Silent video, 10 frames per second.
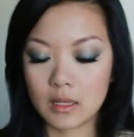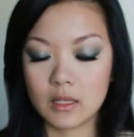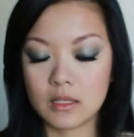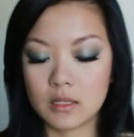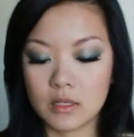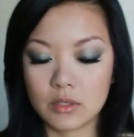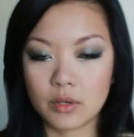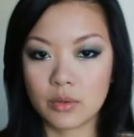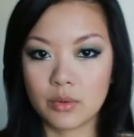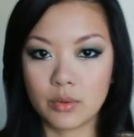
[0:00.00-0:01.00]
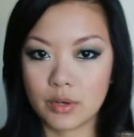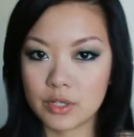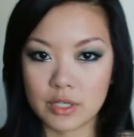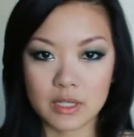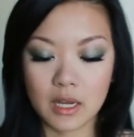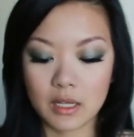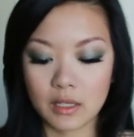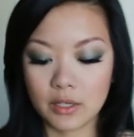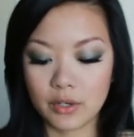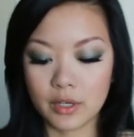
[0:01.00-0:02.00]
This is a gorgeous
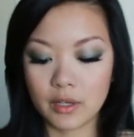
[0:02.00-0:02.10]
highlighter.